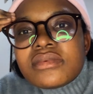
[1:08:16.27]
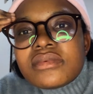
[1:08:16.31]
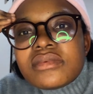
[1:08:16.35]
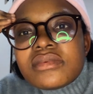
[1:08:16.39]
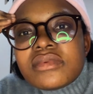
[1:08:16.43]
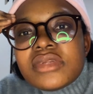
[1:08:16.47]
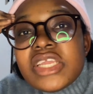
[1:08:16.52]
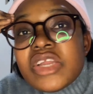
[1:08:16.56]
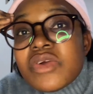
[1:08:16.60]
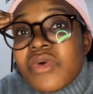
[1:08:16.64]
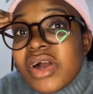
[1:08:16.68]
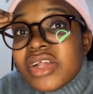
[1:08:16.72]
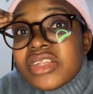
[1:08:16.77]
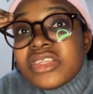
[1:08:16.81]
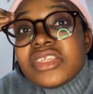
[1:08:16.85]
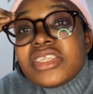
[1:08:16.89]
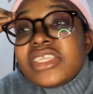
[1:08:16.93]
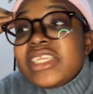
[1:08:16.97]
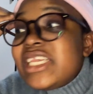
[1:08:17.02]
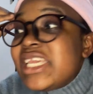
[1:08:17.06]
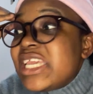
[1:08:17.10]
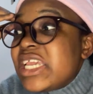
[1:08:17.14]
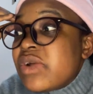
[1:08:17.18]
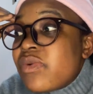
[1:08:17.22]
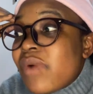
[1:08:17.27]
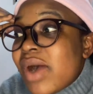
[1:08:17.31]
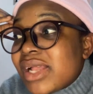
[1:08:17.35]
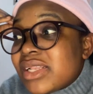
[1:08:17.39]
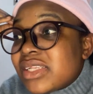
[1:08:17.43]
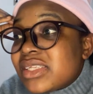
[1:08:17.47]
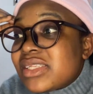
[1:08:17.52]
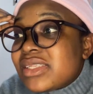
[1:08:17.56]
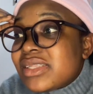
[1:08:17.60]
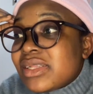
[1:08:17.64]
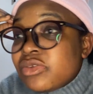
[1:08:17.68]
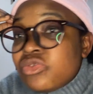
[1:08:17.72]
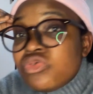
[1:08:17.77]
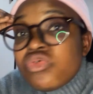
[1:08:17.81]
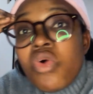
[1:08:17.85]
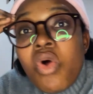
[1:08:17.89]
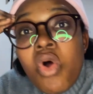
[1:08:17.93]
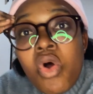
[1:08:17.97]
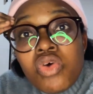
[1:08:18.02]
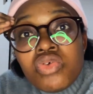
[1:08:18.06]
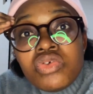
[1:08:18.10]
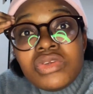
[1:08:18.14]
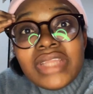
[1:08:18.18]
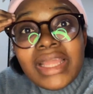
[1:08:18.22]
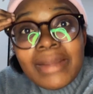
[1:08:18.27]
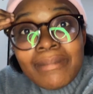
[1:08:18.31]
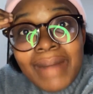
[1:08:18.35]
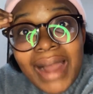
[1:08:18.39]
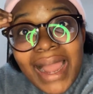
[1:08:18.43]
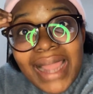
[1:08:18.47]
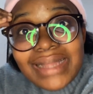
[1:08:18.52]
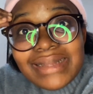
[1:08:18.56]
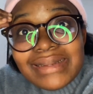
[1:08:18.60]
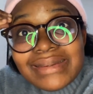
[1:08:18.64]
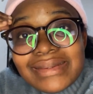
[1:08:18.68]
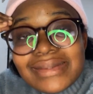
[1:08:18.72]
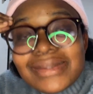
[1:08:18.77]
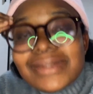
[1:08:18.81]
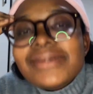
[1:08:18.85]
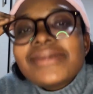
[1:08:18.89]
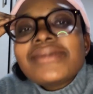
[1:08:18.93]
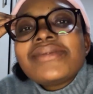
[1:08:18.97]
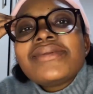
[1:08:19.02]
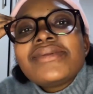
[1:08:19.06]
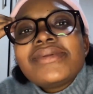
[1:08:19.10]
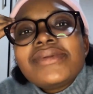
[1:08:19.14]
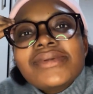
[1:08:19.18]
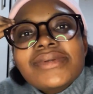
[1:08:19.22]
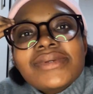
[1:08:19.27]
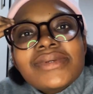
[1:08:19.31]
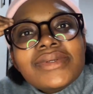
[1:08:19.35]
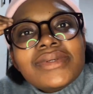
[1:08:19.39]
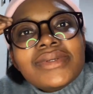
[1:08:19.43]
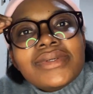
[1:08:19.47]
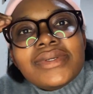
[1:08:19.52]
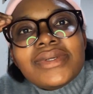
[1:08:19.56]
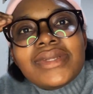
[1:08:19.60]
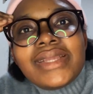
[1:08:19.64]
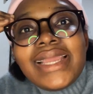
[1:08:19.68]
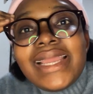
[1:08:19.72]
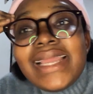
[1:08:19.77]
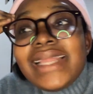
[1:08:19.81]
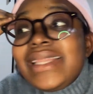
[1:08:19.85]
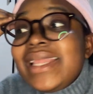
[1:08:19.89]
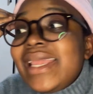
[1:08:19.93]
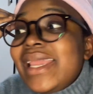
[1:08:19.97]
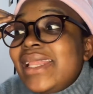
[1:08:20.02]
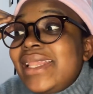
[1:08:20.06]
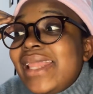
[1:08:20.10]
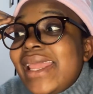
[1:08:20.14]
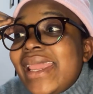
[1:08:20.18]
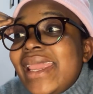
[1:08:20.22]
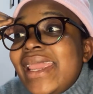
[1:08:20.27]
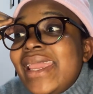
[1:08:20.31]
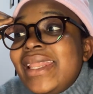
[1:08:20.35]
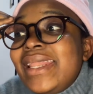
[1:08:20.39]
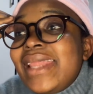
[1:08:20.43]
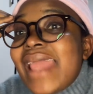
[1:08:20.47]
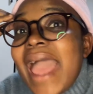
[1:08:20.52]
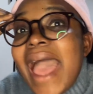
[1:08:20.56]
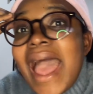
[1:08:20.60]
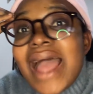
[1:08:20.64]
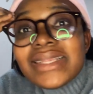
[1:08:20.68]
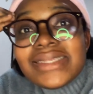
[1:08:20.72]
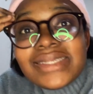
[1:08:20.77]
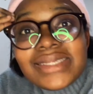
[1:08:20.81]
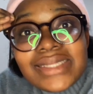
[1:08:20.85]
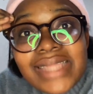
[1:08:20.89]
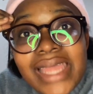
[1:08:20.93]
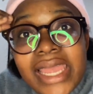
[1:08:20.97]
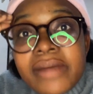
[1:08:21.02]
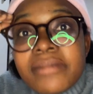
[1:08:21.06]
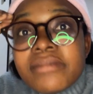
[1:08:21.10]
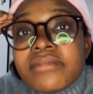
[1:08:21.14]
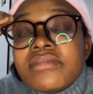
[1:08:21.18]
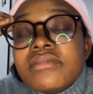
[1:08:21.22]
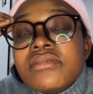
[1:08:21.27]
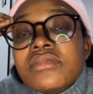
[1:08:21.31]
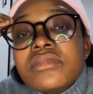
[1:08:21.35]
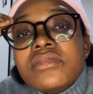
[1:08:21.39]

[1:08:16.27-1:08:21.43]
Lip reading: He wants to own the mines. It hurts them